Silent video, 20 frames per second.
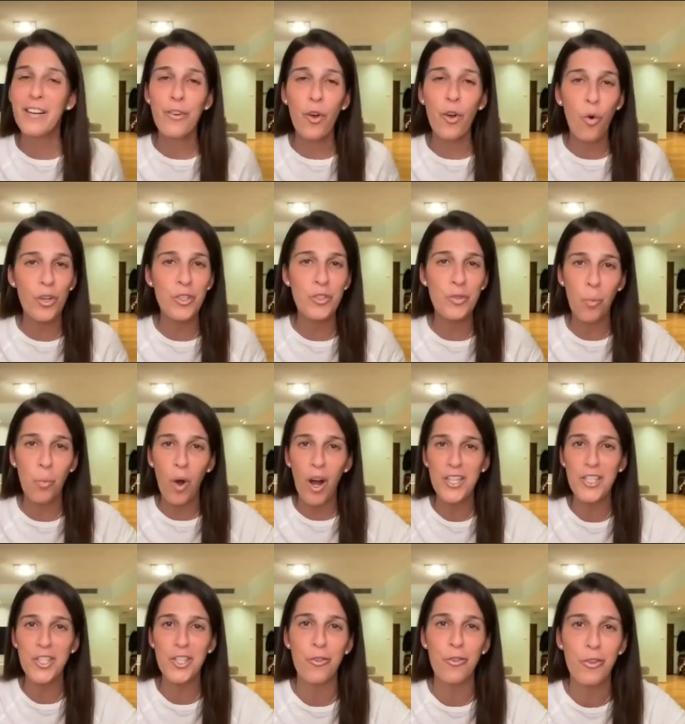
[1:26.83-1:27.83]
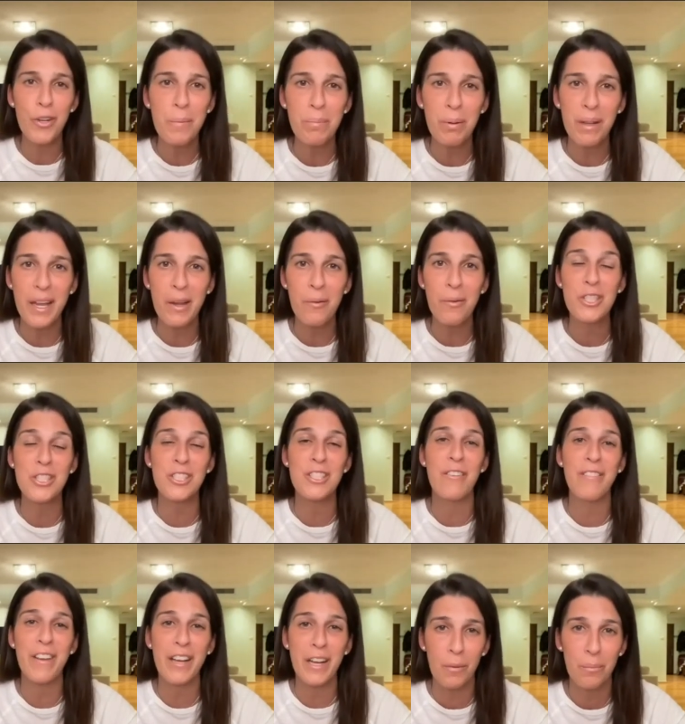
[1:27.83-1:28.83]
of course, watch the replay, which is
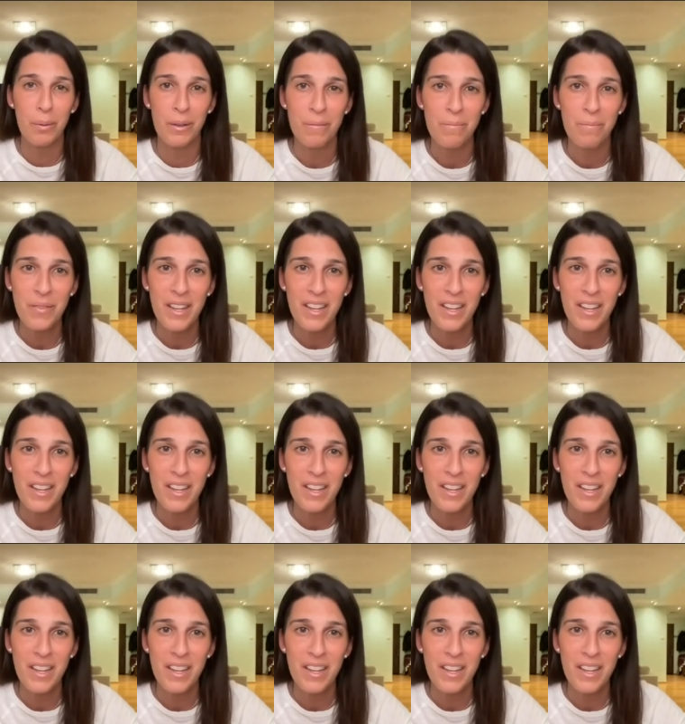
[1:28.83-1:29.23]
available.